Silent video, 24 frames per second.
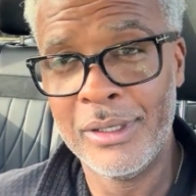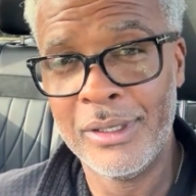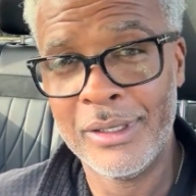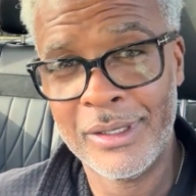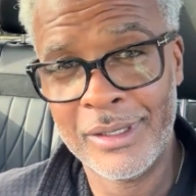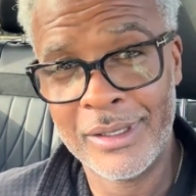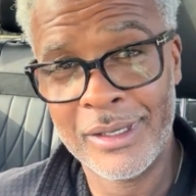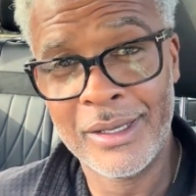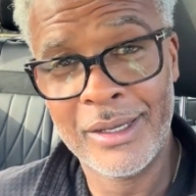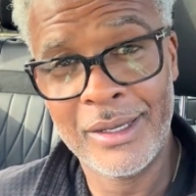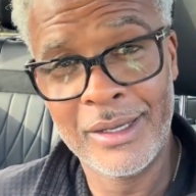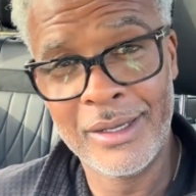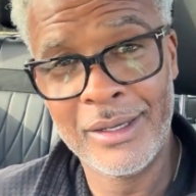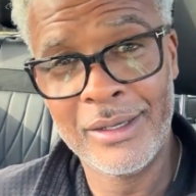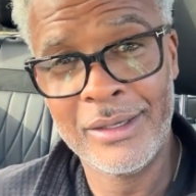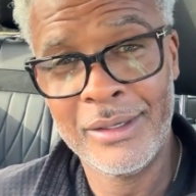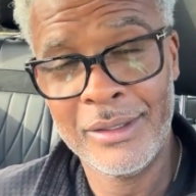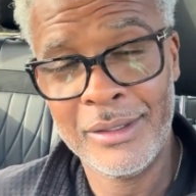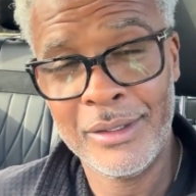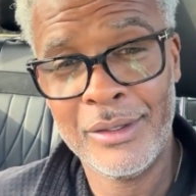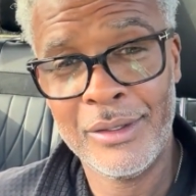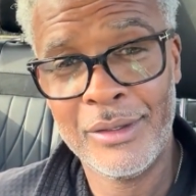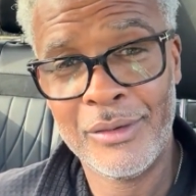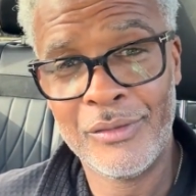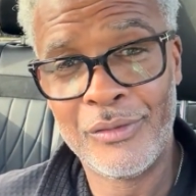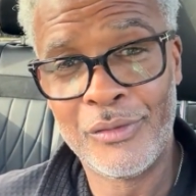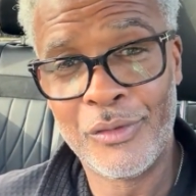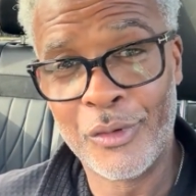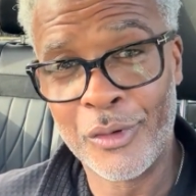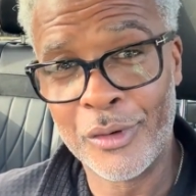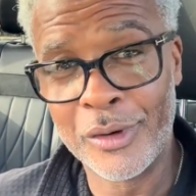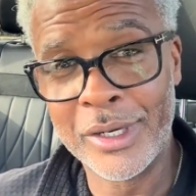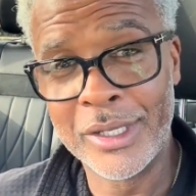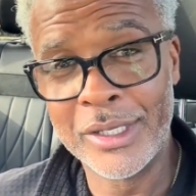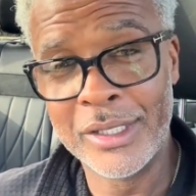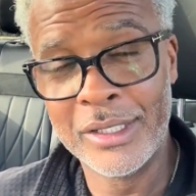Yeah,
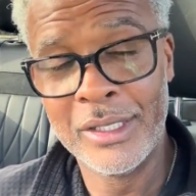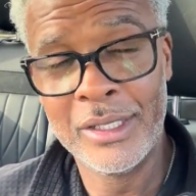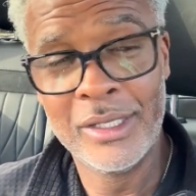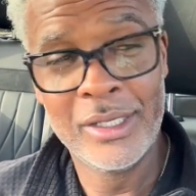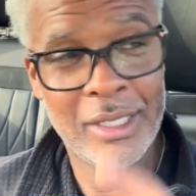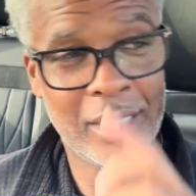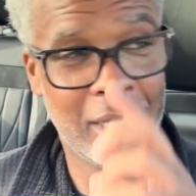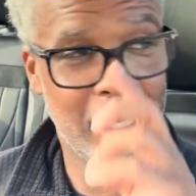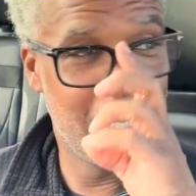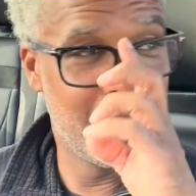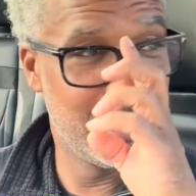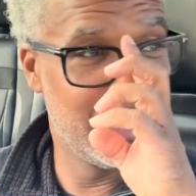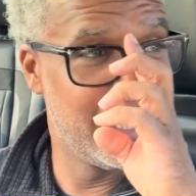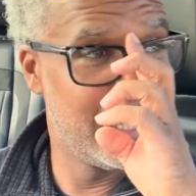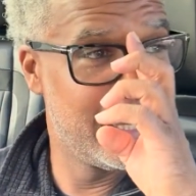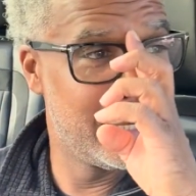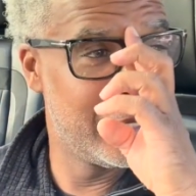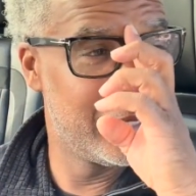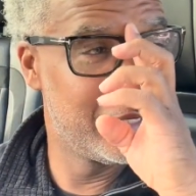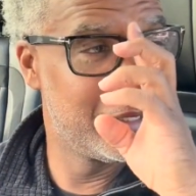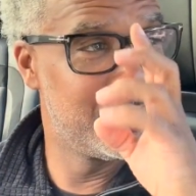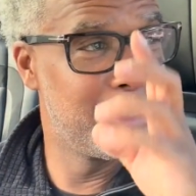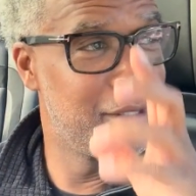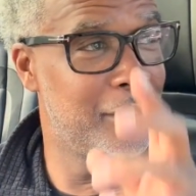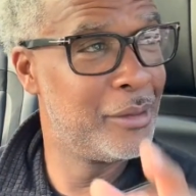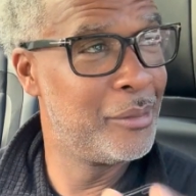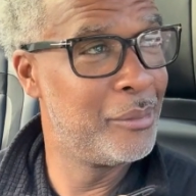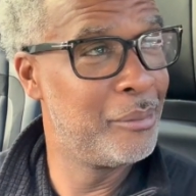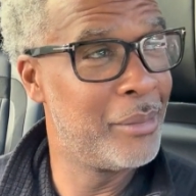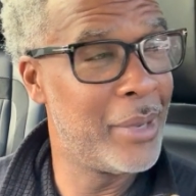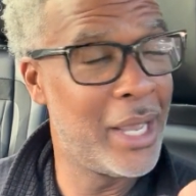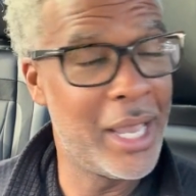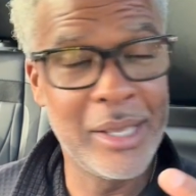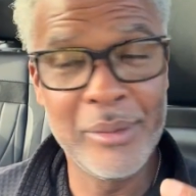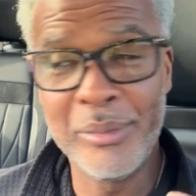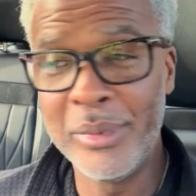40. And
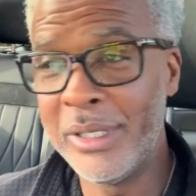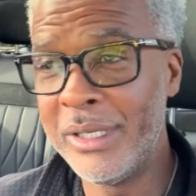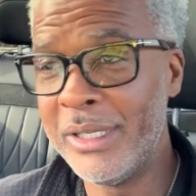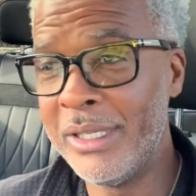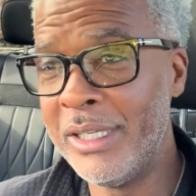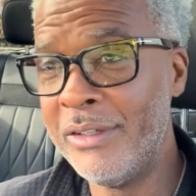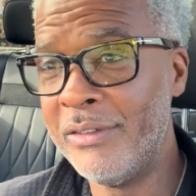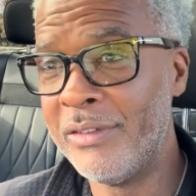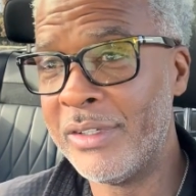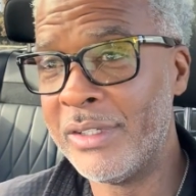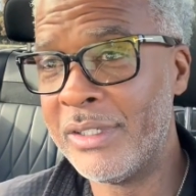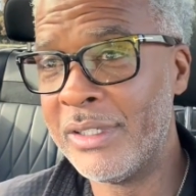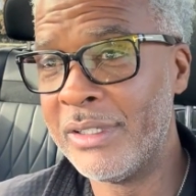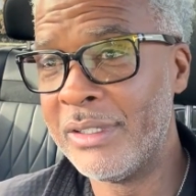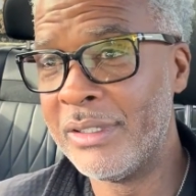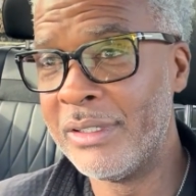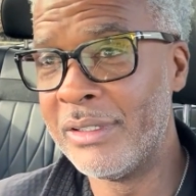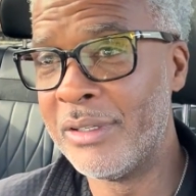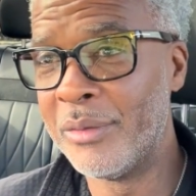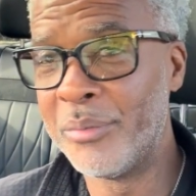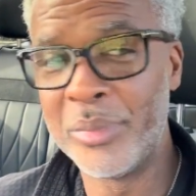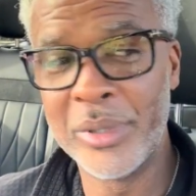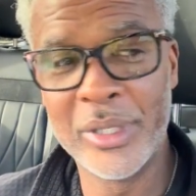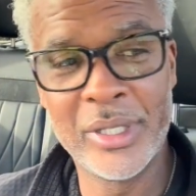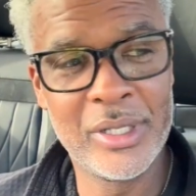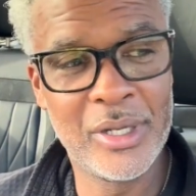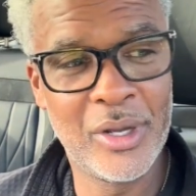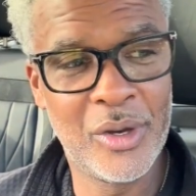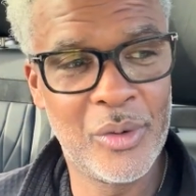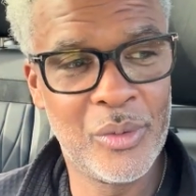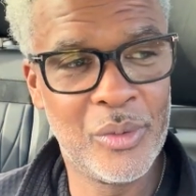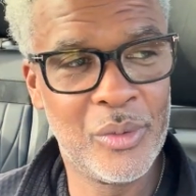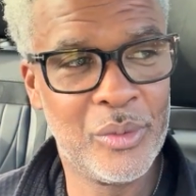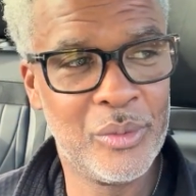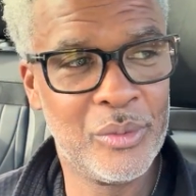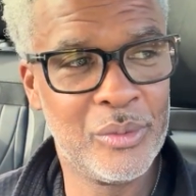maybe even, depending
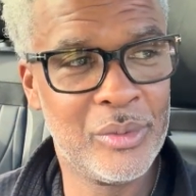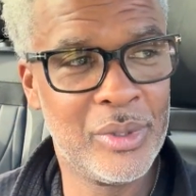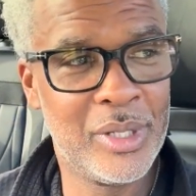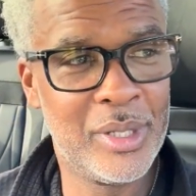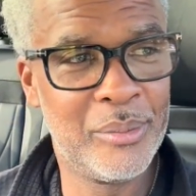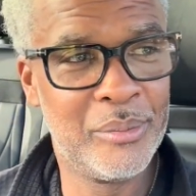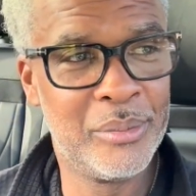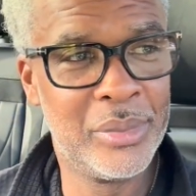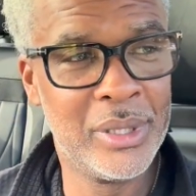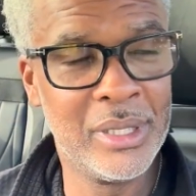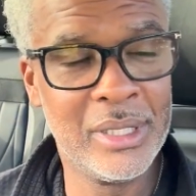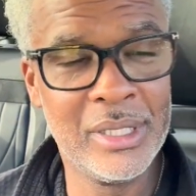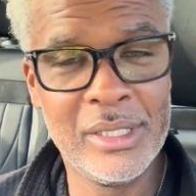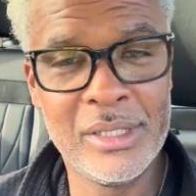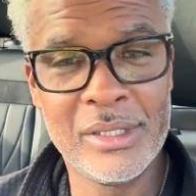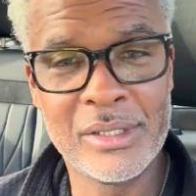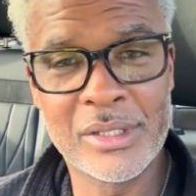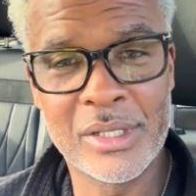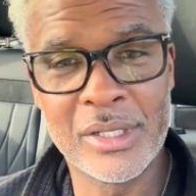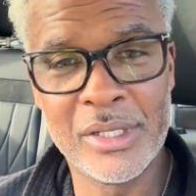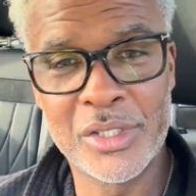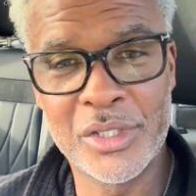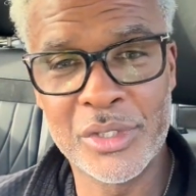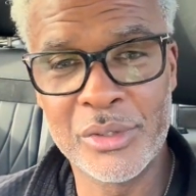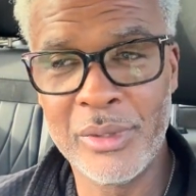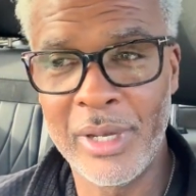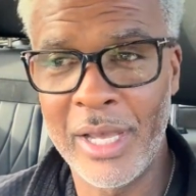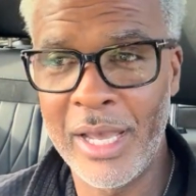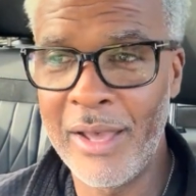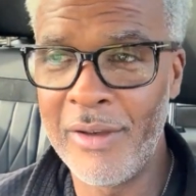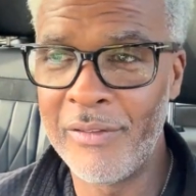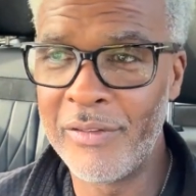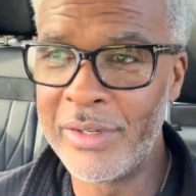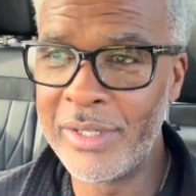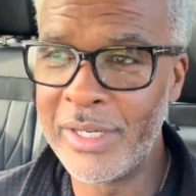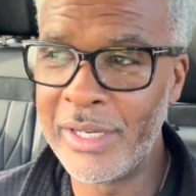on what bullets that you
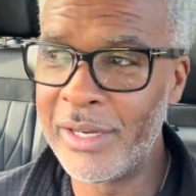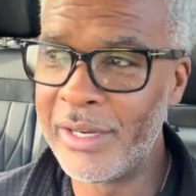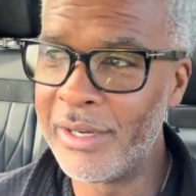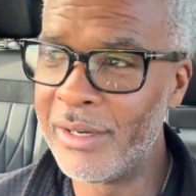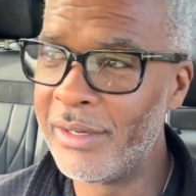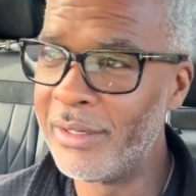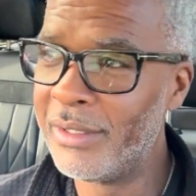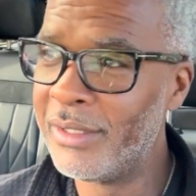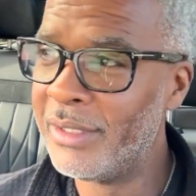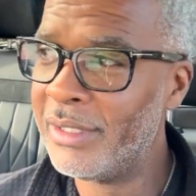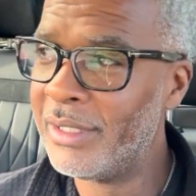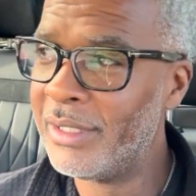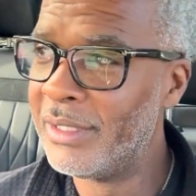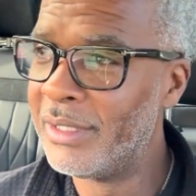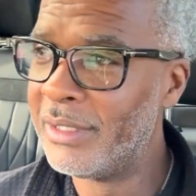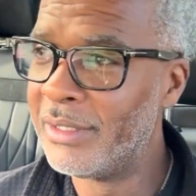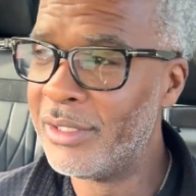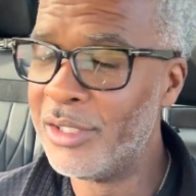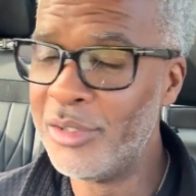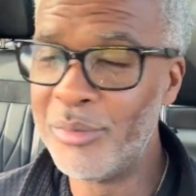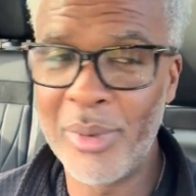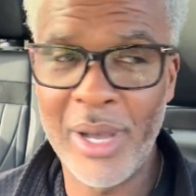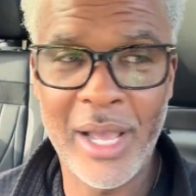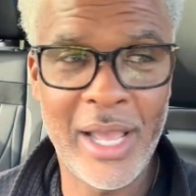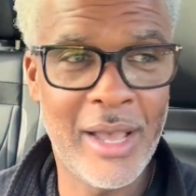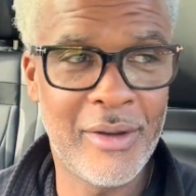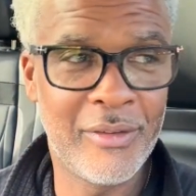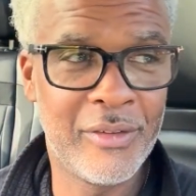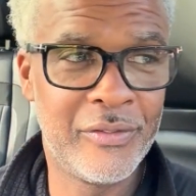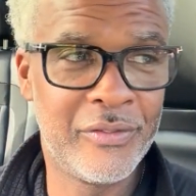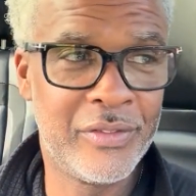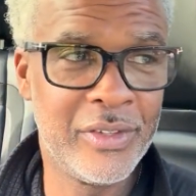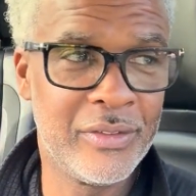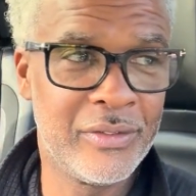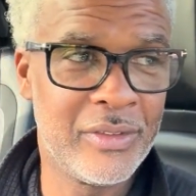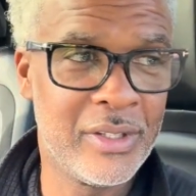have in there, you might have a
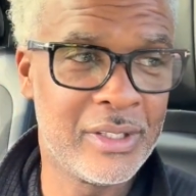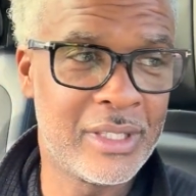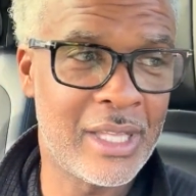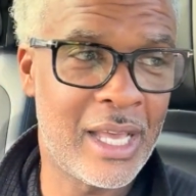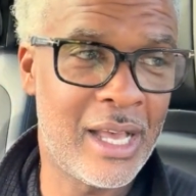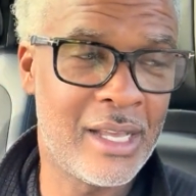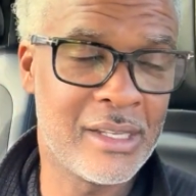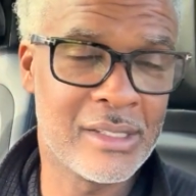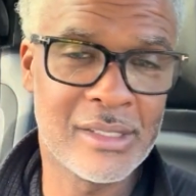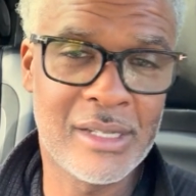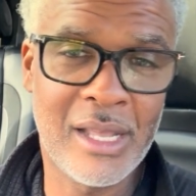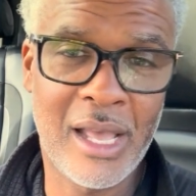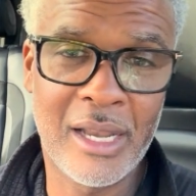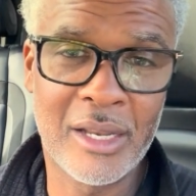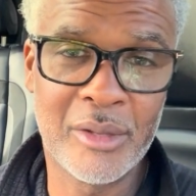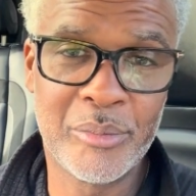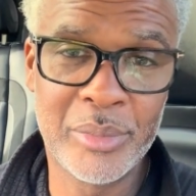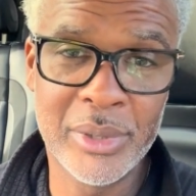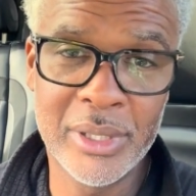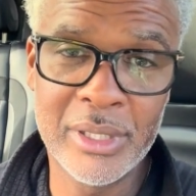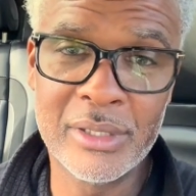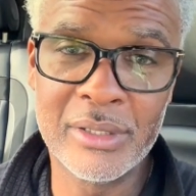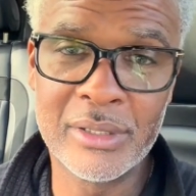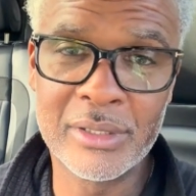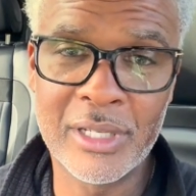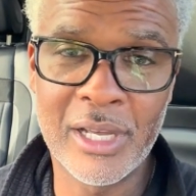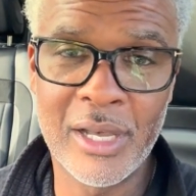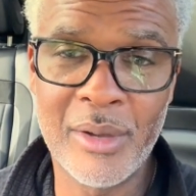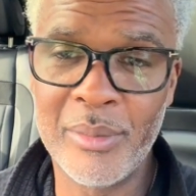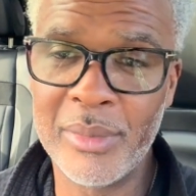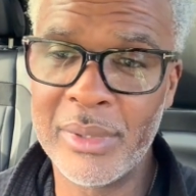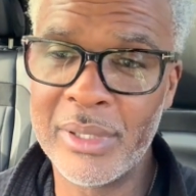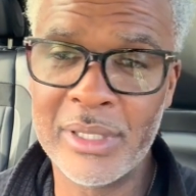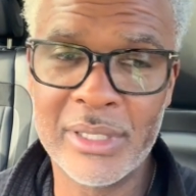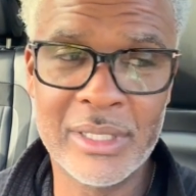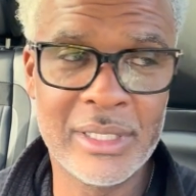$50,000 bill
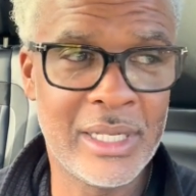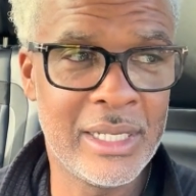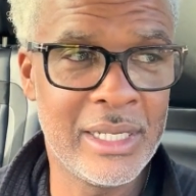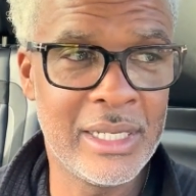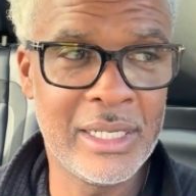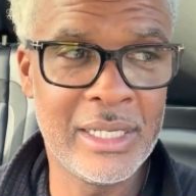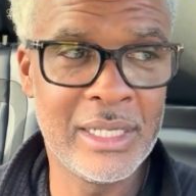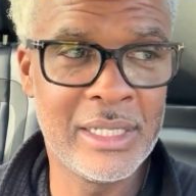coming in there.